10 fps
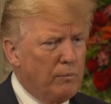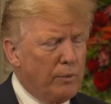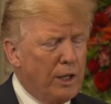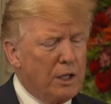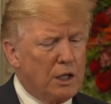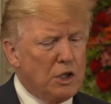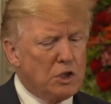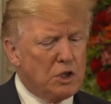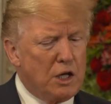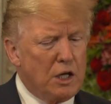I think
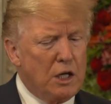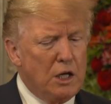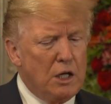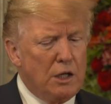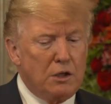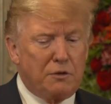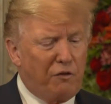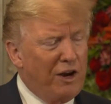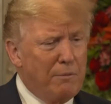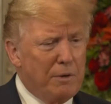he's a
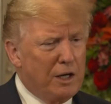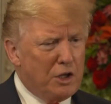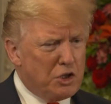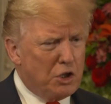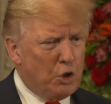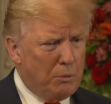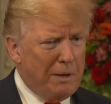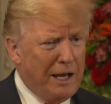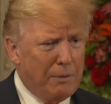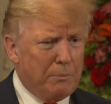friend of mine. He's a good
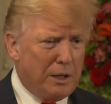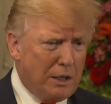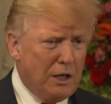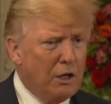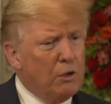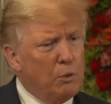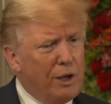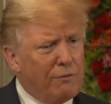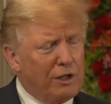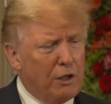man, but, you know, we
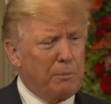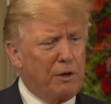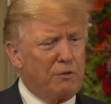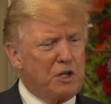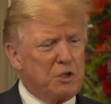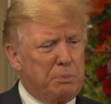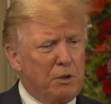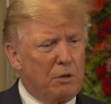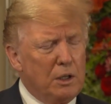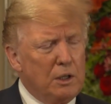have a little bit of a
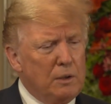dispute.